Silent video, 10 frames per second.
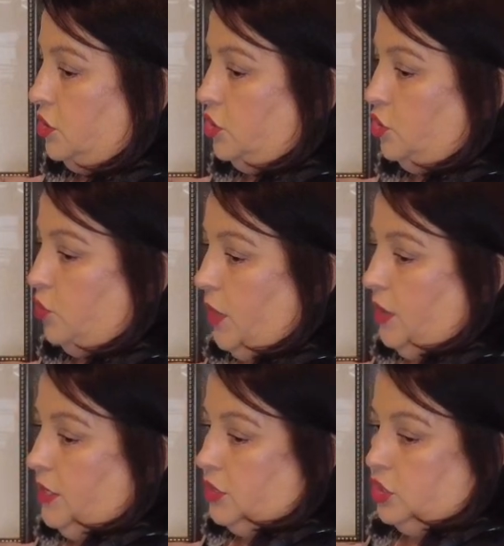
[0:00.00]
to
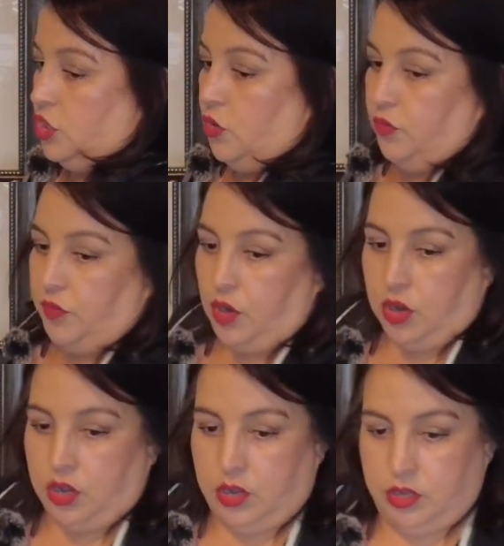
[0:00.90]
where it's so
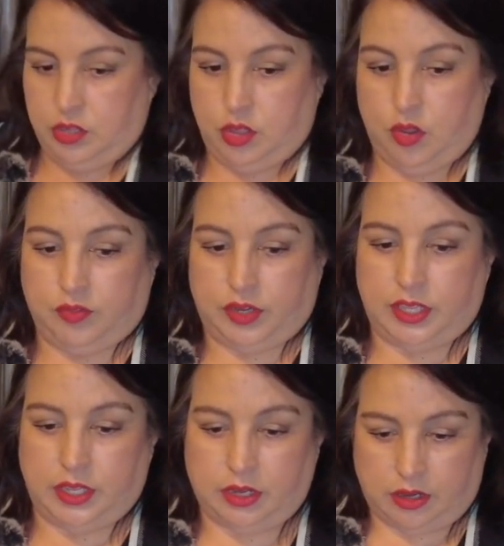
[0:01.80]
far over
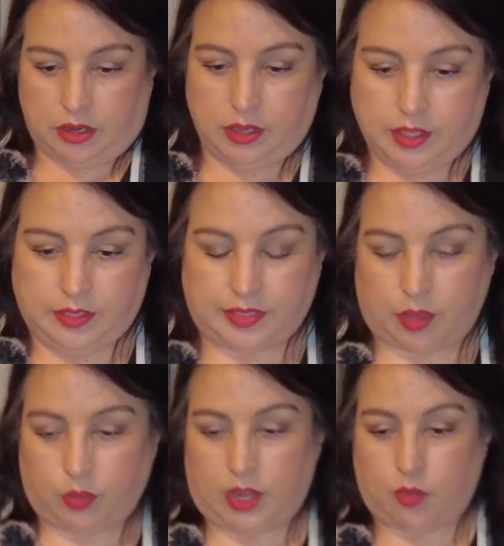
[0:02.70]
here
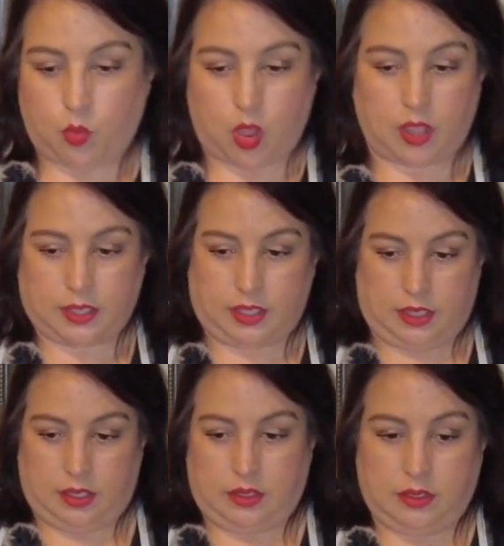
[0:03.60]
that when I'm
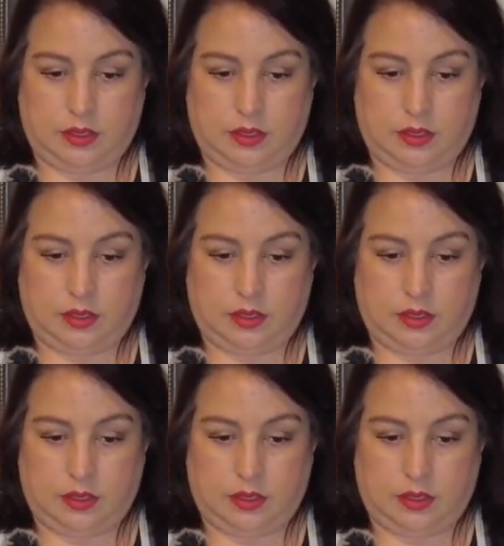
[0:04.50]
walking,